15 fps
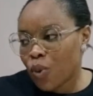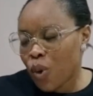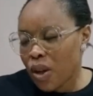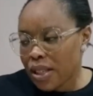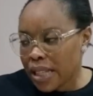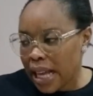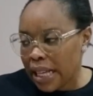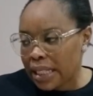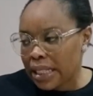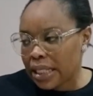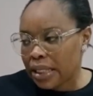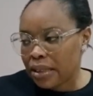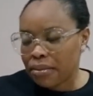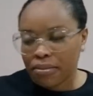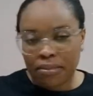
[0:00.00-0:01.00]
What's that
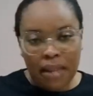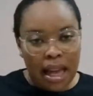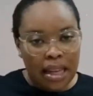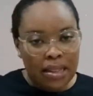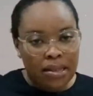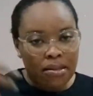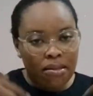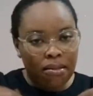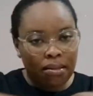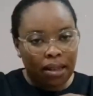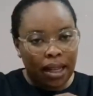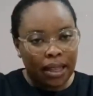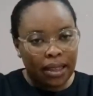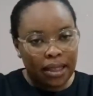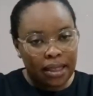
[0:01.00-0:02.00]
thing that is long
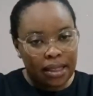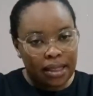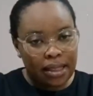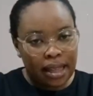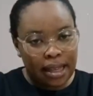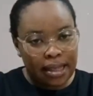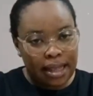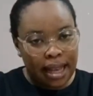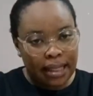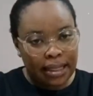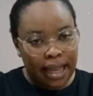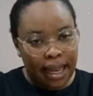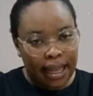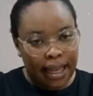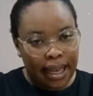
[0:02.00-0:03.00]
like this? That is like
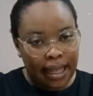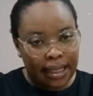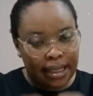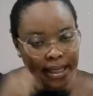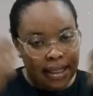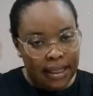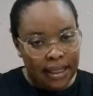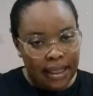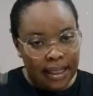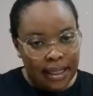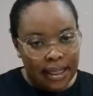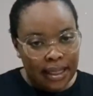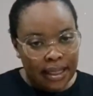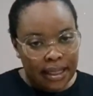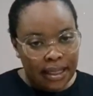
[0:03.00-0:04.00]
jacket.
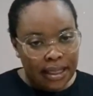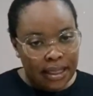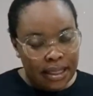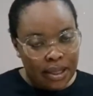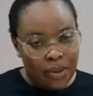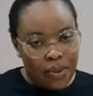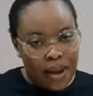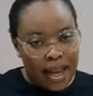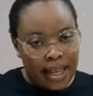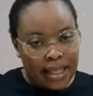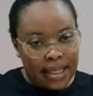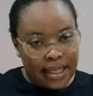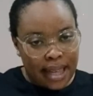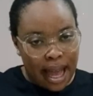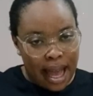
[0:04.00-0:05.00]
She wear
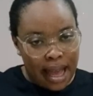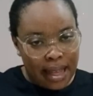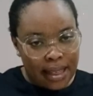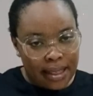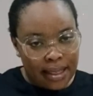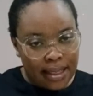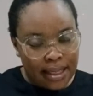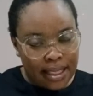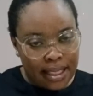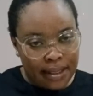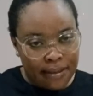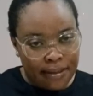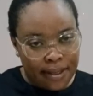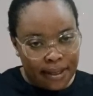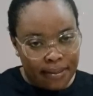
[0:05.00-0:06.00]
it,
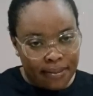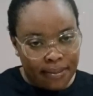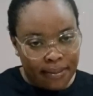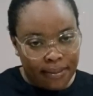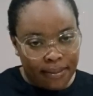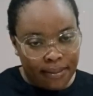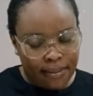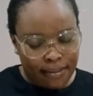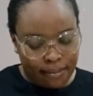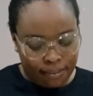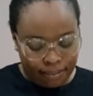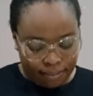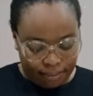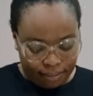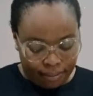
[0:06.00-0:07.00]
chiffon.
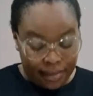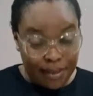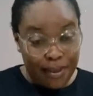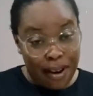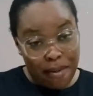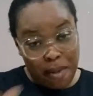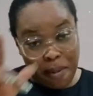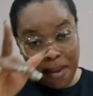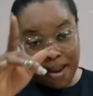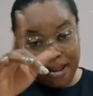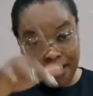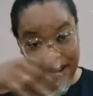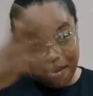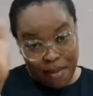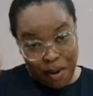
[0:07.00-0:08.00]
If I remember
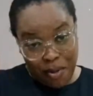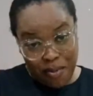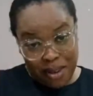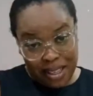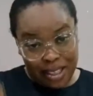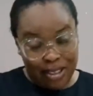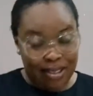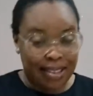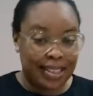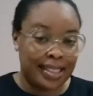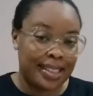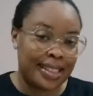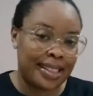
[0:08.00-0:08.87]
the name, I will mention it.